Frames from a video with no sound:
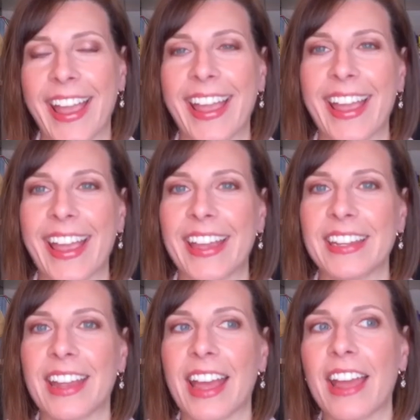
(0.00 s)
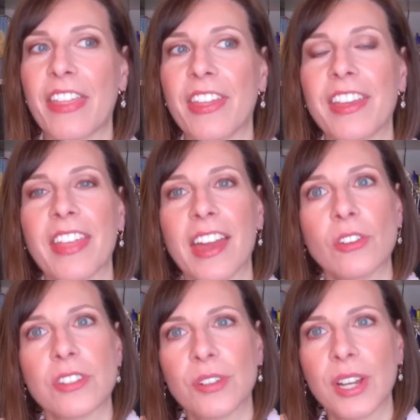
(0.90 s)
and i think
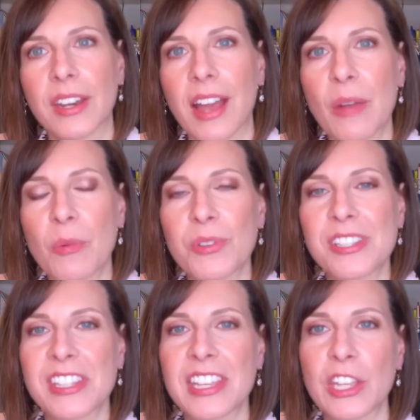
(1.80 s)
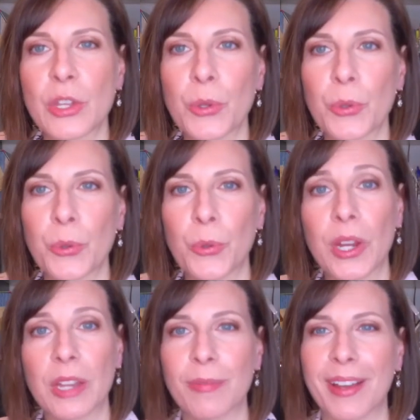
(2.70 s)
that'll do it i will see you
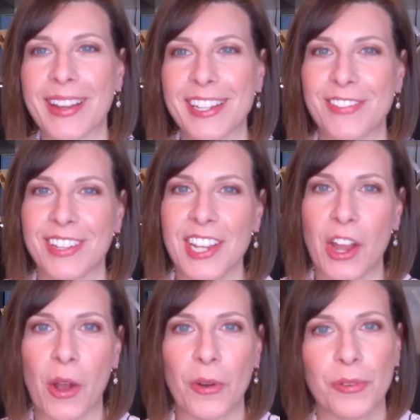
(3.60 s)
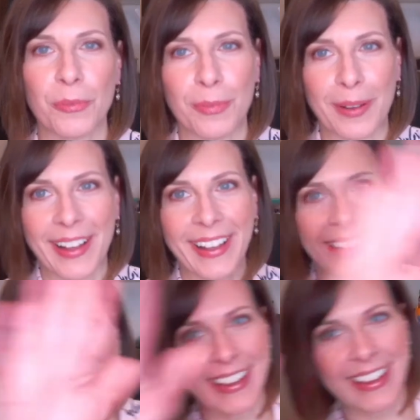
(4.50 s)
in my next video
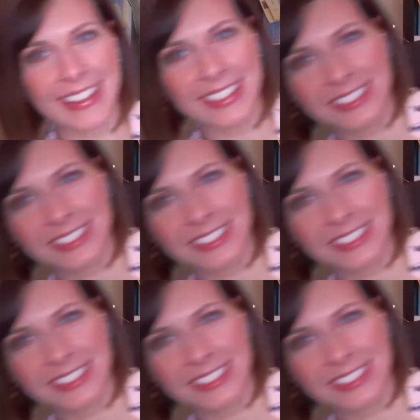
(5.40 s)
bye